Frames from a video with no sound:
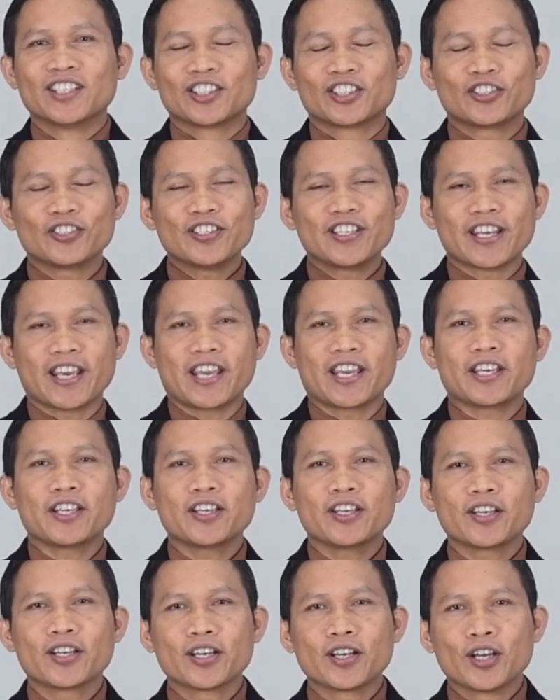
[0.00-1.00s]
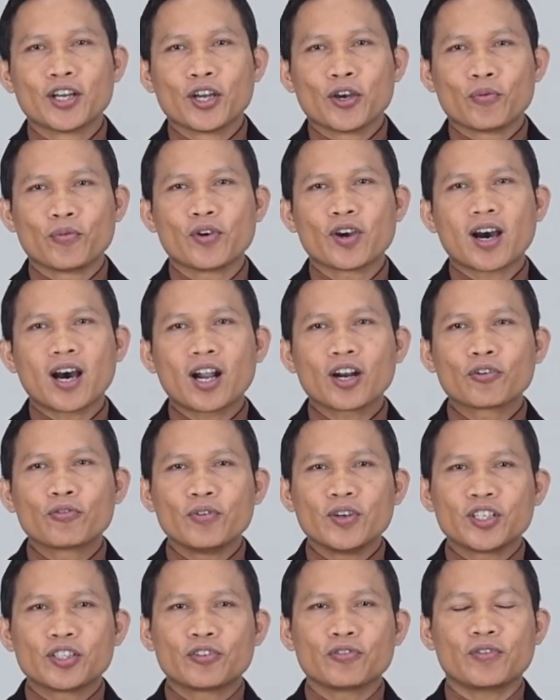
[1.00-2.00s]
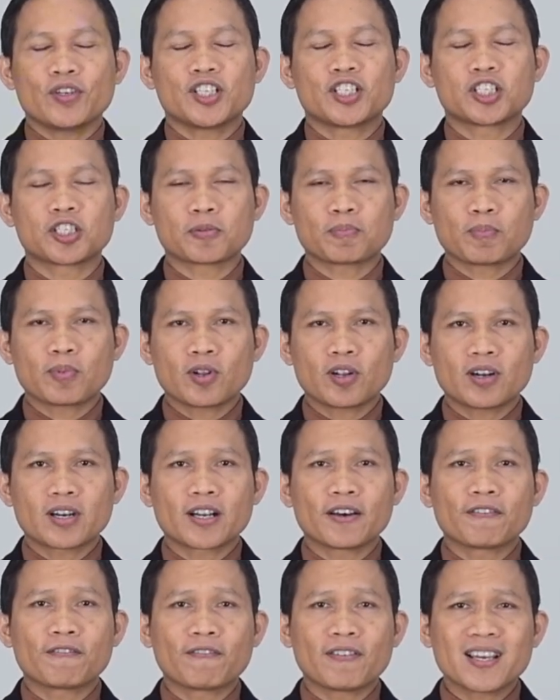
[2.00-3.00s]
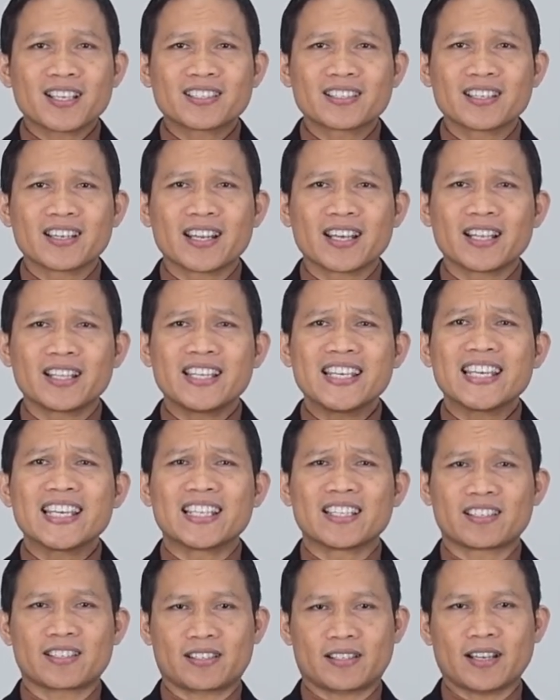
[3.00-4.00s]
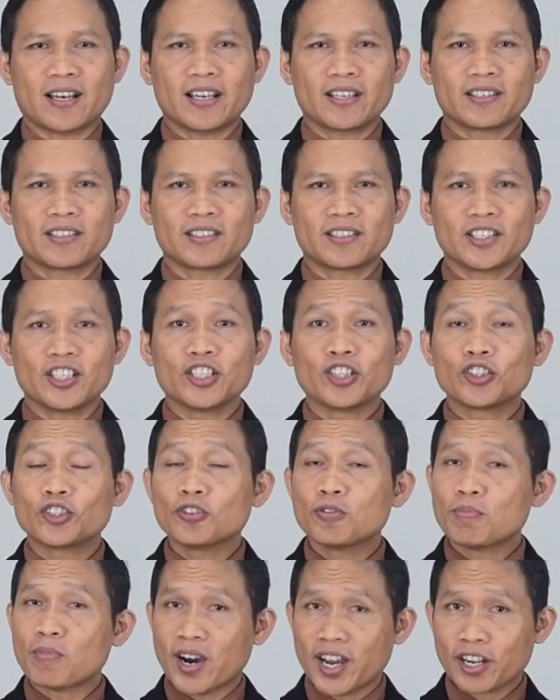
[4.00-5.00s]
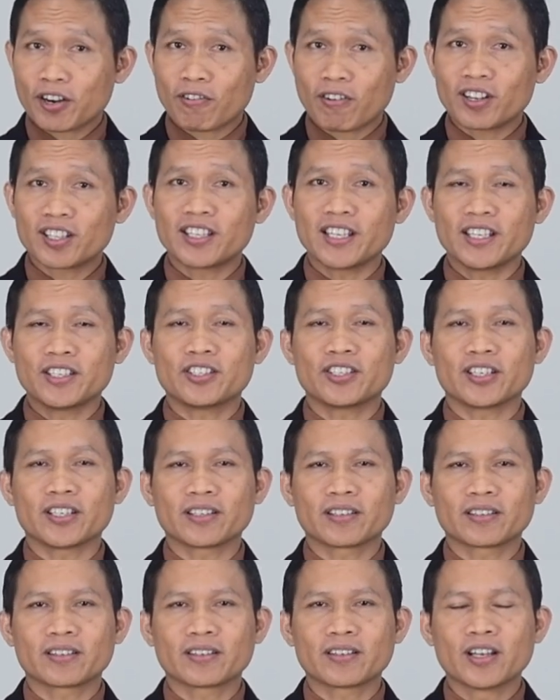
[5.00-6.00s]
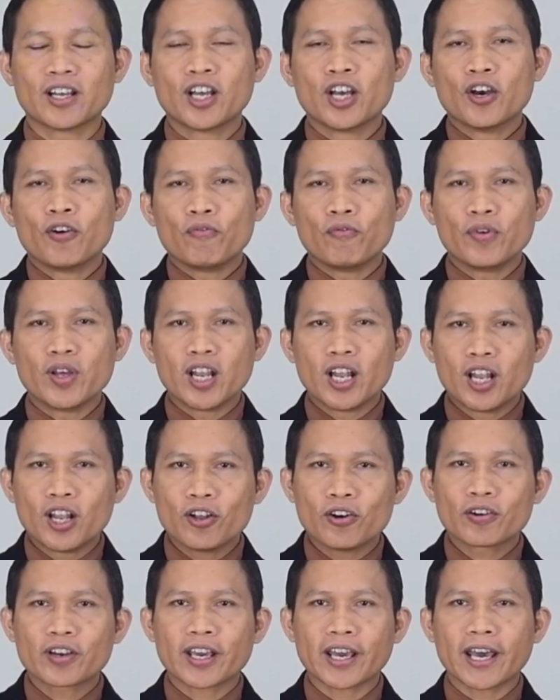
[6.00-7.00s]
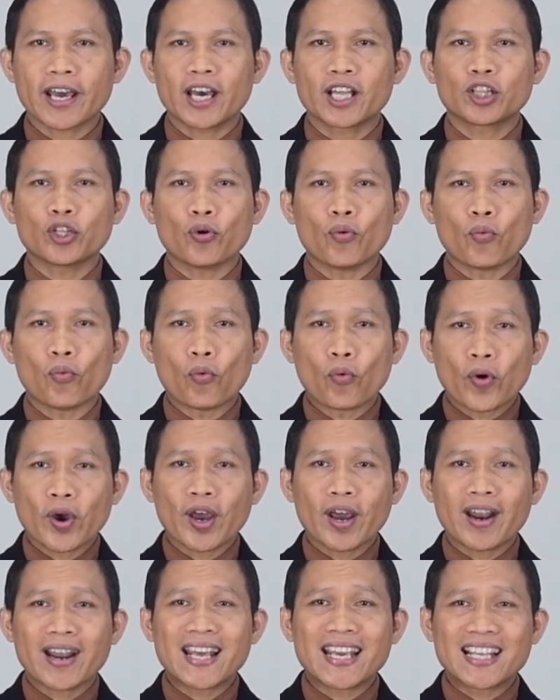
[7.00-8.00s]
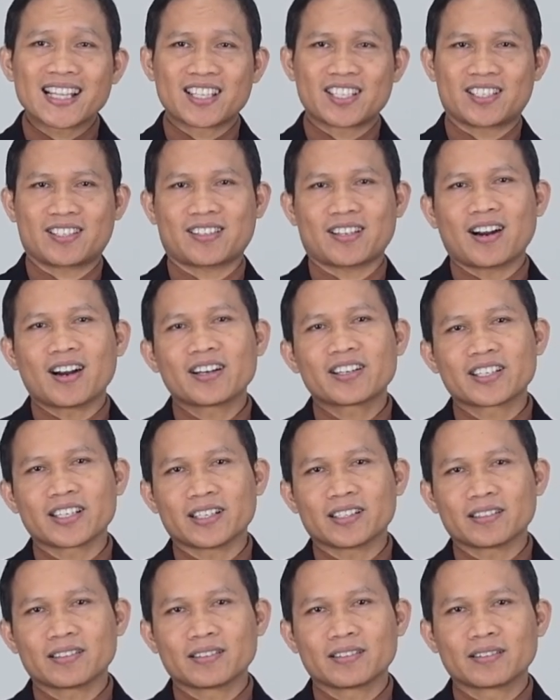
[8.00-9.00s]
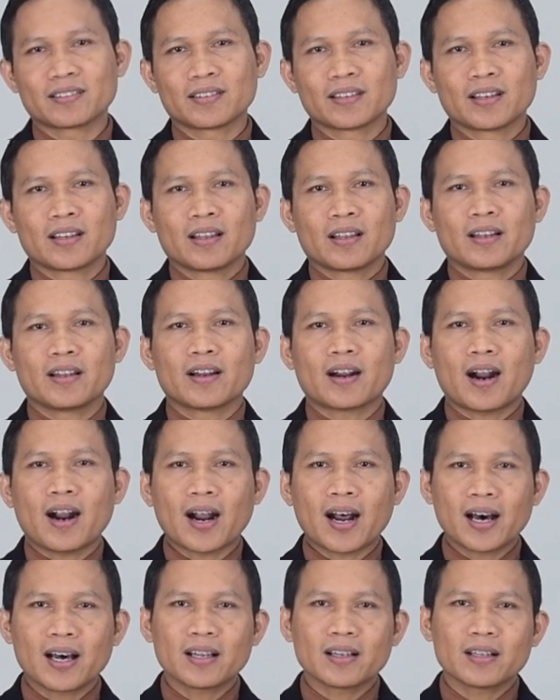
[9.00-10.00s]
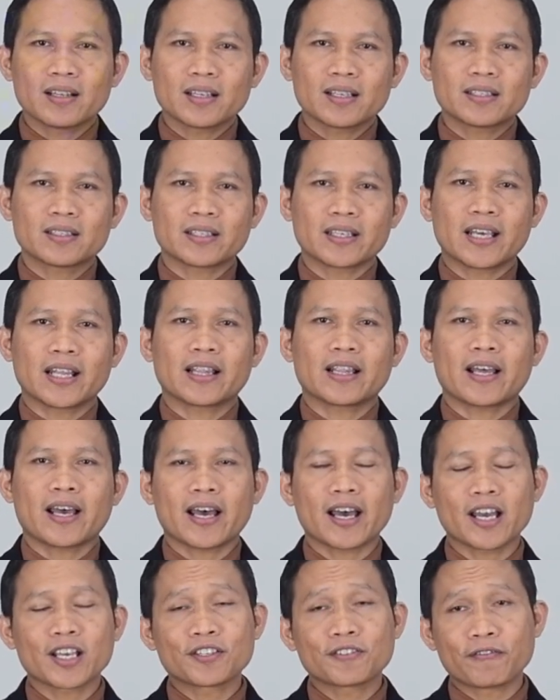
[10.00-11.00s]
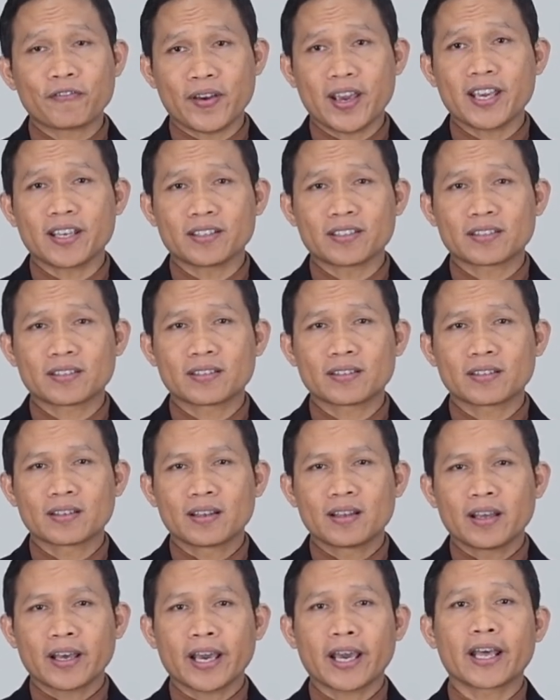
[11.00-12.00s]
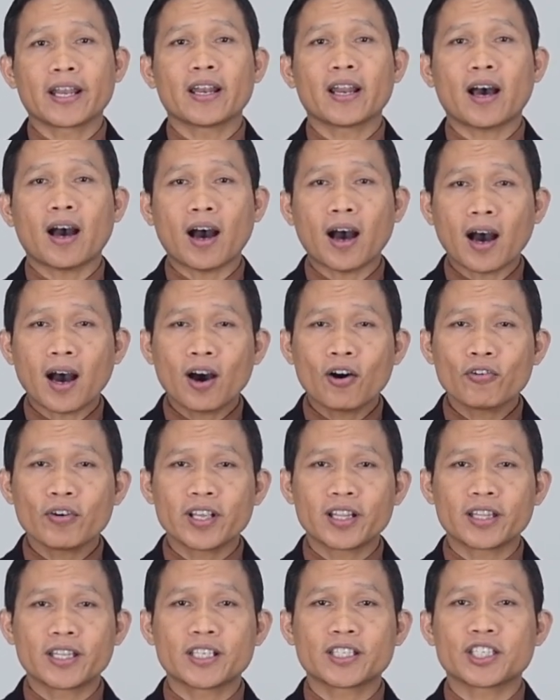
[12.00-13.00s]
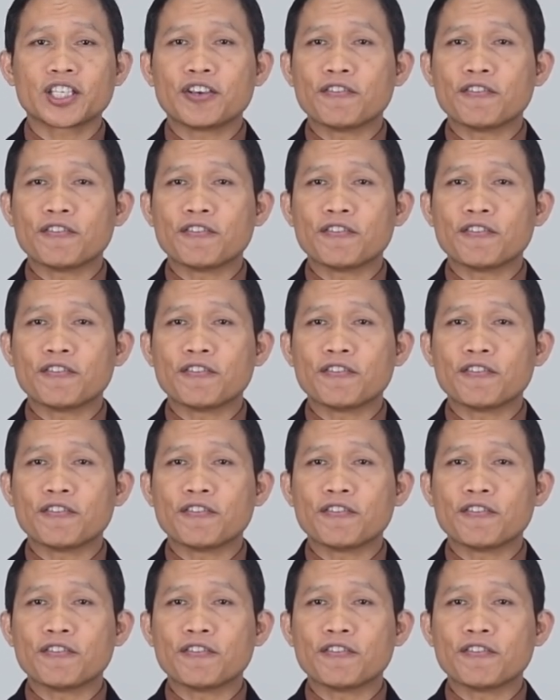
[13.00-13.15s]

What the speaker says: Today, we are going to explore a fascinating insight into micro-teaching. We'll look at where it started, the hurdles it has faced, and how it is